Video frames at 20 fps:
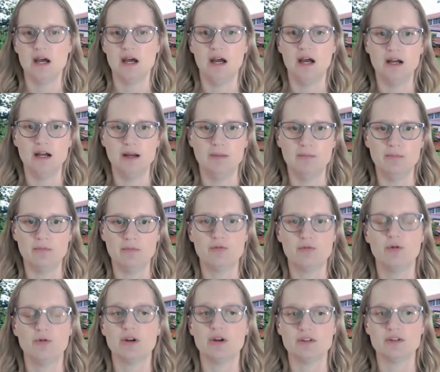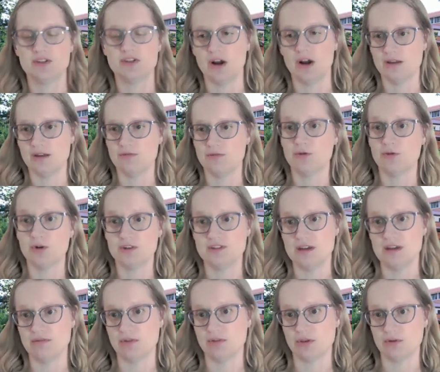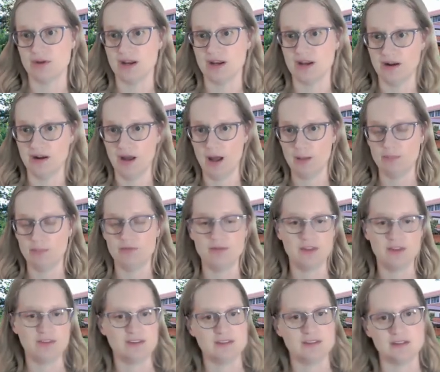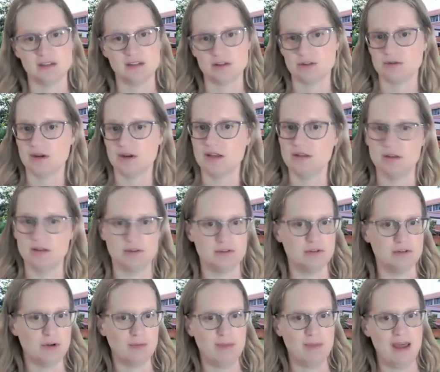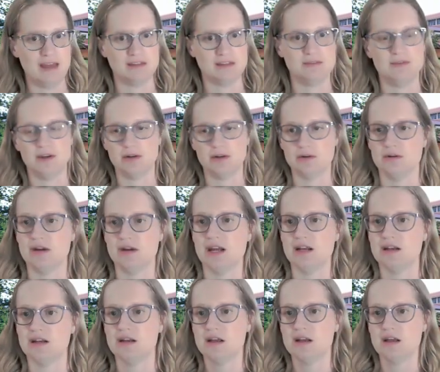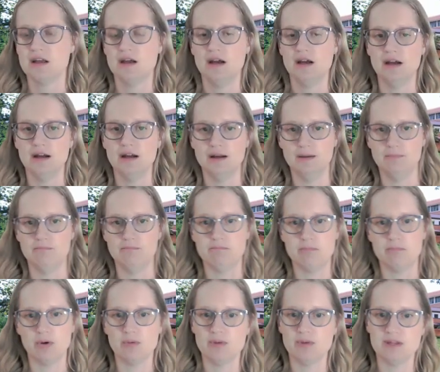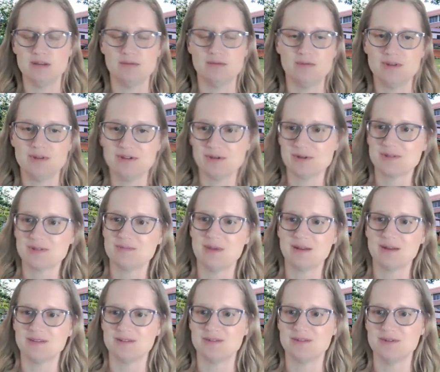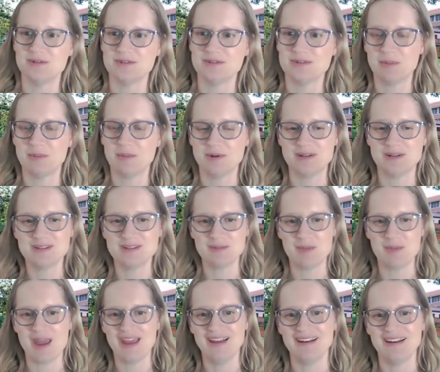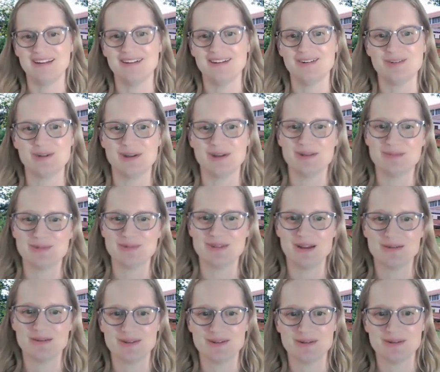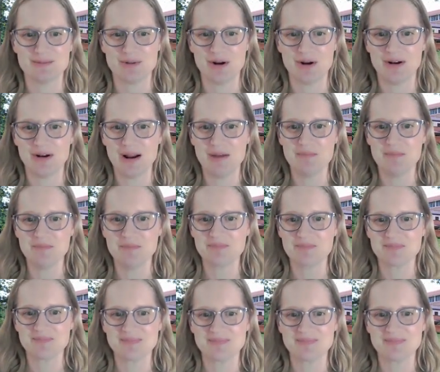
For 7th grade and up. 5th and 6th grade, there's no pass-fail grade, but we do expect the students to participate and enjoy themselves in the program.